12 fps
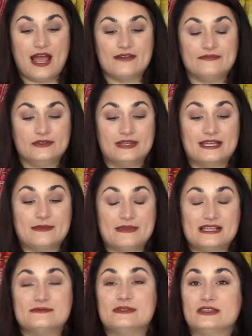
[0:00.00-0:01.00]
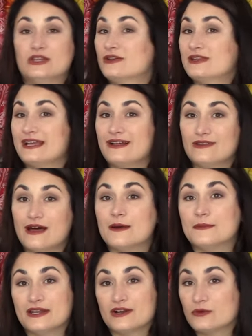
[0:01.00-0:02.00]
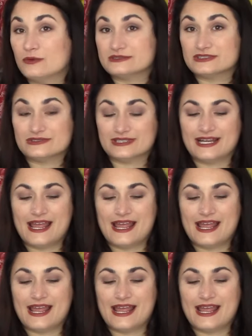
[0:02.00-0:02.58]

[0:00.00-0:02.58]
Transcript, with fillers: I feel like it makes me look like a lot better quilter than I